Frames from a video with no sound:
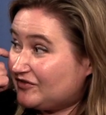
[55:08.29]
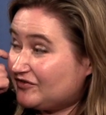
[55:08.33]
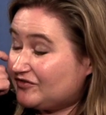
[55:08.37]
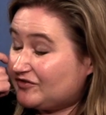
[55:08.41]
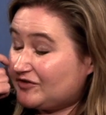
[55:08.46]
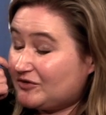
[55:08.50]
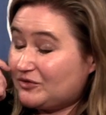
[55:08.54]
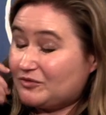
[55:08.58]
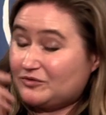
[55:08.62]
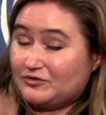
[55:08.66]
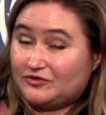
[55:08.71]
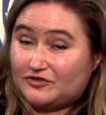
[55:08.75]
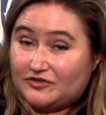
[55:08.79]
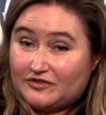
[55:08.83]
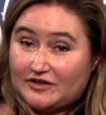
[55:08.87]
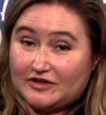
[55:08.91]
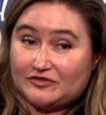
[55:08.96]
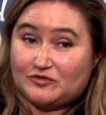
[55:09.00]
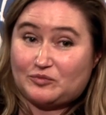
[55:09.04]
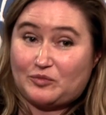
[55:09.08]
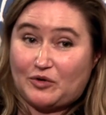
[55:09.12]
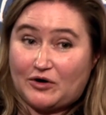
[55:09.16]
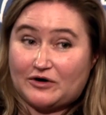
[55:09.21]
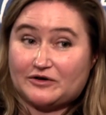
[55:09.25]
So, so
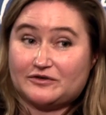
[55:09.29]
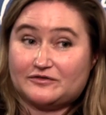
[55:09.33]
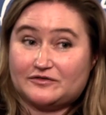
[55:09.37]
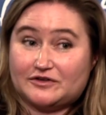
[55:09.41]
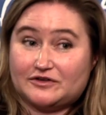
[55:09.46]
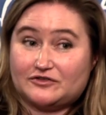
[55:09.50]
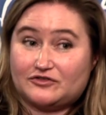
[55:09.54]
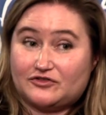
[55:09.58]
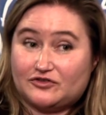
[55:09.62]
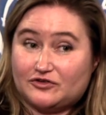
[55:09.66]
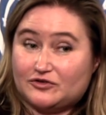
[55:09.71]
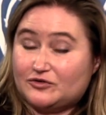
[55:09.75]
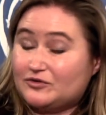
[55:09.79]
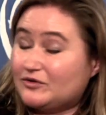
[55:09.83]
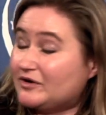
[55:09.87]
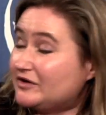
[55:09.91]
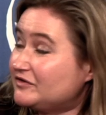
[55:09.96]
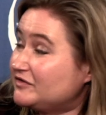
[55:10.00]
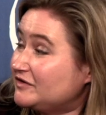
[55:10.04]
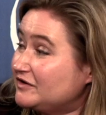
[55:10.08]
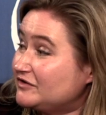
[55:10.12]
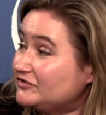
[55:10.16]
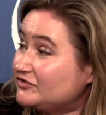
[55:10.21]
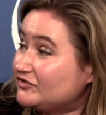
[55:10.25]
that's part of it too. I
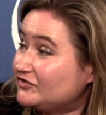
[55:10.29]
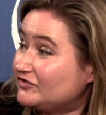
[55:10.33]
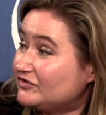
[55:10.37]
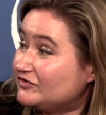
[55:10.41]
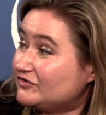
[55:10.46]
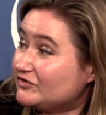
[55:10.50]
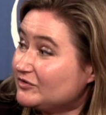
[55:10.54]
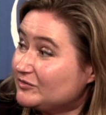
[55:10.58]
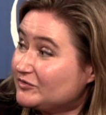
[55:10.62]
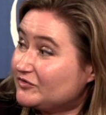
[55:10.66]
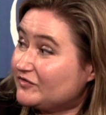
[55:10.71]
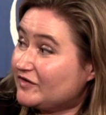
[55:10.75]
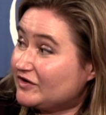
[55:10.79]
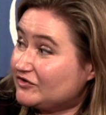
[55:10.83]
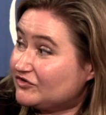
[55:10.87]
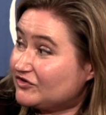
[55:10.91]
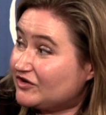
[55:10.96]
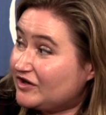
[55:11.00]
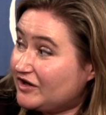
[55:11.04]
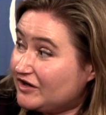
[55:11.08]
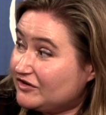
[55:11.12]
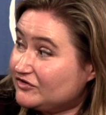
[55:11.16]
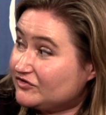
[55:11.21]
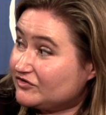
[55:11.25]
think just in terms of
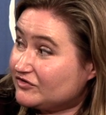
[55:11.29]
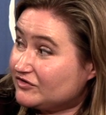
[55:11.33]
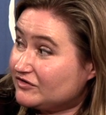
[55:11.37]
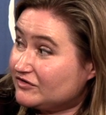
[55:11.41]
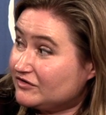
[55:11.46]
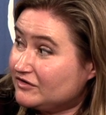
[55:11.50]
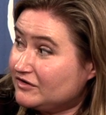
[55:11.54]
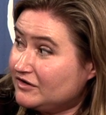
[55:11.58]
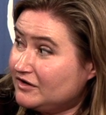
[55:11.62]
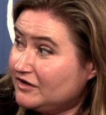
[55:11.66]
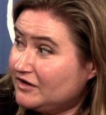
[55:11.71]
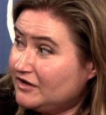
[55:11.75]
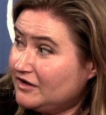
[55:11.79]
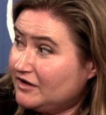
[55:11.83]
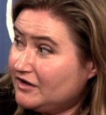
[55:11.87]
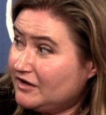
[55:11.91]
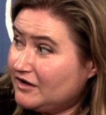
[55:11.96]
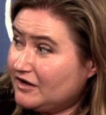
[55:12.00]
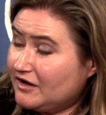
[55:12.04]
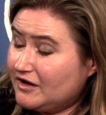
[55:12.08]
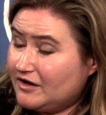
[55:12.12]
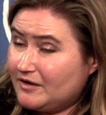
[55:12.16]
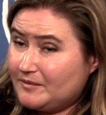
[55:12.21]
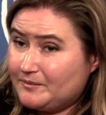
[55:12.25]
education,
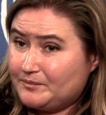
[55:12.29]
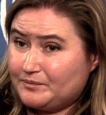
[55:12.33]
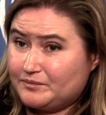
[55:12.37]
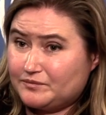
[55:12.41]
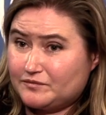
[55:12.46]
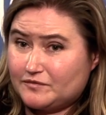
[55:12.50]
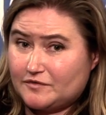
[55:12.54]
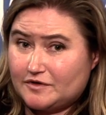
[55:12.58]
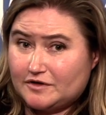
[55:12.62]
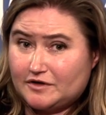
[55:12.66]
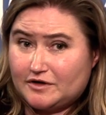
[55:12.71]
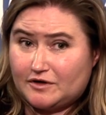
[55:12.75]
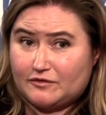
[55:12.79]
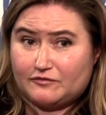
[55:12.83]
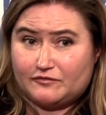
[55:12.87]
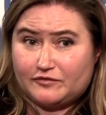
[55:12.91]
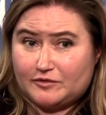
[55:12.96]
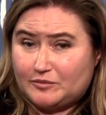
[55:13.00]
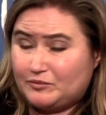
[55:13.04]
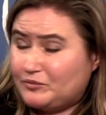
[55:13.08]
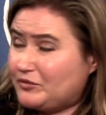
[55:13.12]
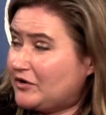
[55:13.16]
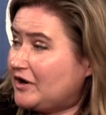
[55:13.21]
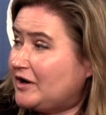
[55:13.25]
um, you know,
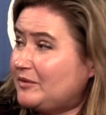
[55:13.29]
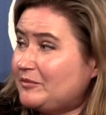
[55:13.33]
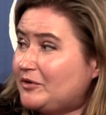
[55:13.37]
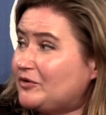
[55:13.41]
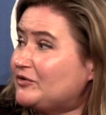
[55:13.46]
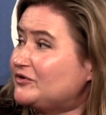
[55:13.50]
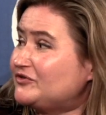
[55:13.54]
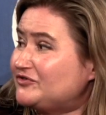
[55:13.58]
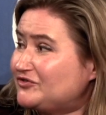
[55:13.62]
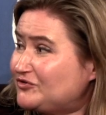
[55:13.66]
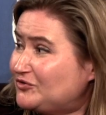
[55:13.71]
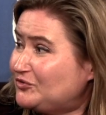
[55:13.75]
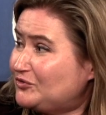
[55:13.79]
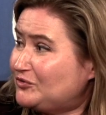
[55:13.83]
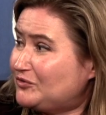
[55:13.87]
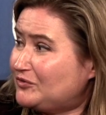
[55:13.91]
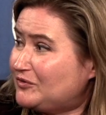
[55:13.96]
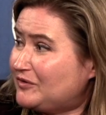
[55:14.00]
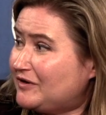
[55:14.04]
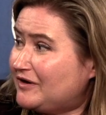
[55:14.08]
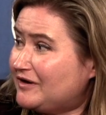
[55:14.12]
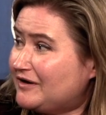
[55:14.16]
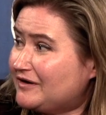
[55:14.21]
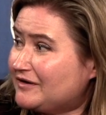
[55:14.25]
from primary
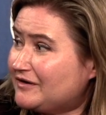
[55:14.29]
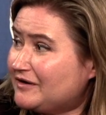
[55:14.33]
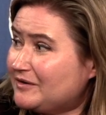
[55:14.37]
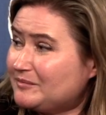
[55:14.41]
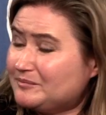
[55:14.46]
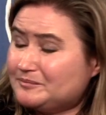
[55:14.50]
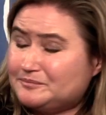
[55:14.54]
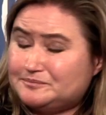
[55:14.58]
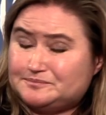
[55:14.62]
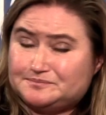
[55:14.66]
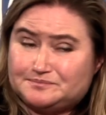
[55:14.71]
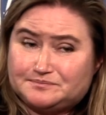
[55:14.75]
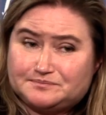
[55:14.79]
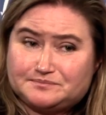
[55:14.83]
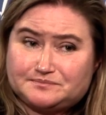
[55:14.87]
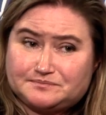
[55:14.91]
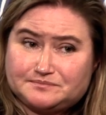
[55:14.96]
school on up. All right,